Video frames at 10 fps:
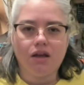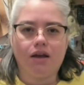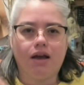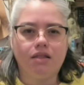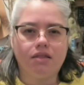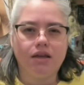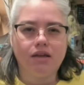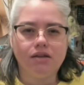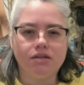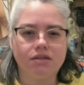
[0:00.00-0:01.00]
And the thing
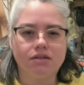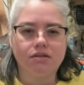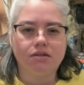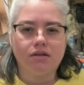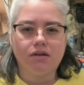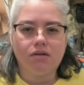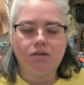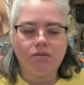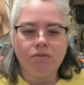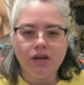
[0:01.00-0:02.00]
is,
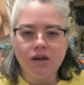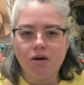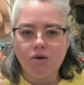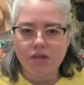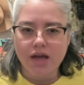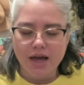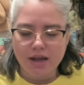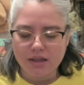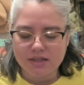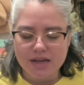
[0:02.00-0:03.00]
we know
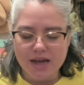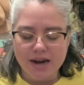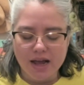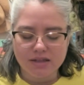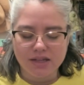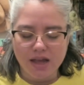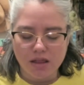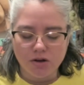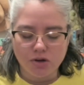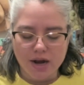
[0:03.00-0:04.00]
that Lestat has a
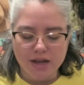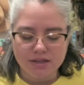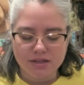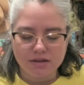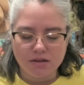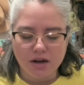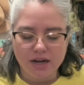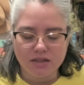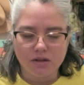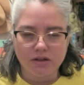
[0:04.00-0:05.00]
yellow dress,
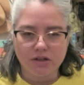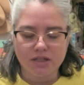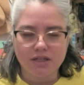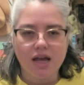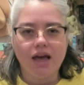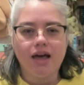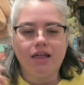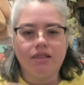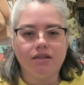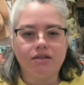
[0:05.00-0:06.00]
Claudia's yellow dress.
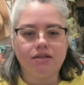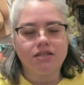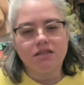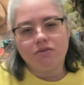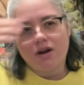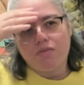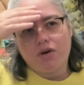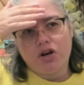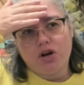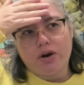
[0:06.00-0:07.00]
This is what I'm
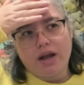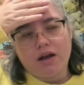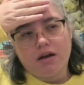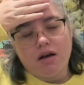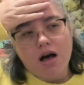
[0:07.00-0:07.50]
wondering.